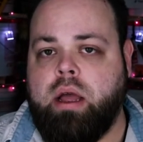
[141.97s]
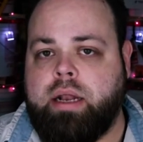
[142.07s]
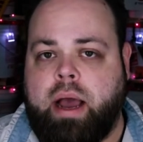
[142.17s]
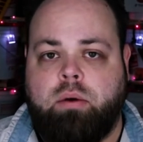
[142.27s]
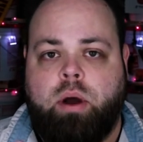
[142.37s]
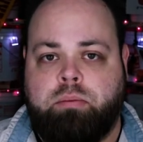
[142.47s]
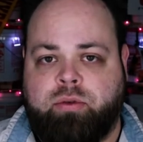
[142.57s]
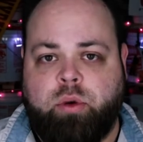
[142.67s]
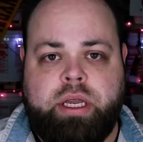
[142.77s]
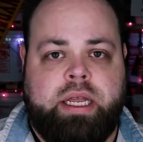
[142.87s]
Now,
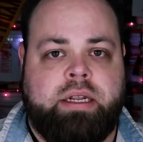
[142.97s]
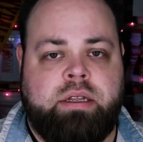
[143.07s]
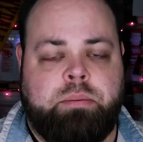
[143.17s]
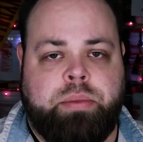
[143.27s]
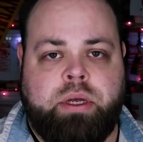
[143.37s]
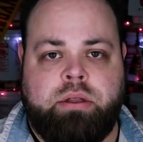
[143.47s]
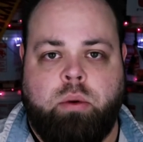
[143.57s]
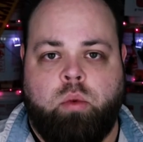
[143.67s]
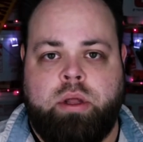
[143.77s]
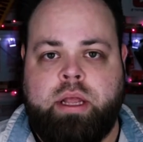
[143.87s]
before we get into the build,
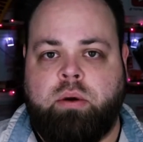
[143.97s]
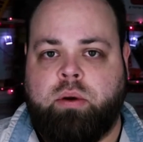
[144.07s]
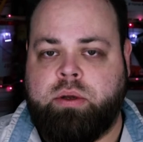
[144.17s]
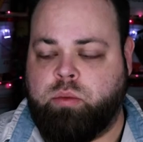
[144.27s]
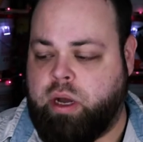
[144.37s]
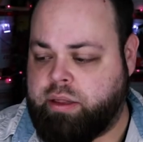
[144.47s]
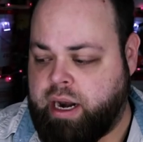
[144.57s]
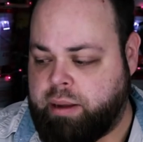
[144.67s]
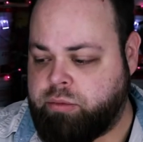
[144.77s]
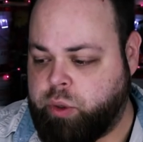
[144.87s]
the one
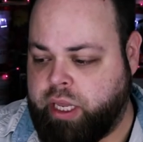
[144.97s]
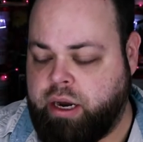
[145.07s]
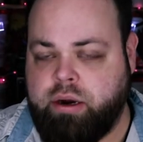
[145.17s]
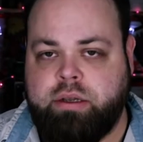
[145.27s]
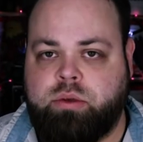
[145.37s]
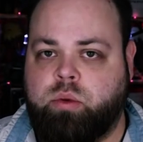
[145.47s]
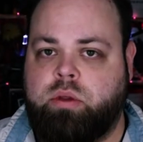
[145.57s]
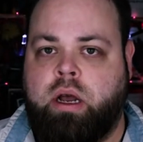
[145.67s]
that I'm doing here is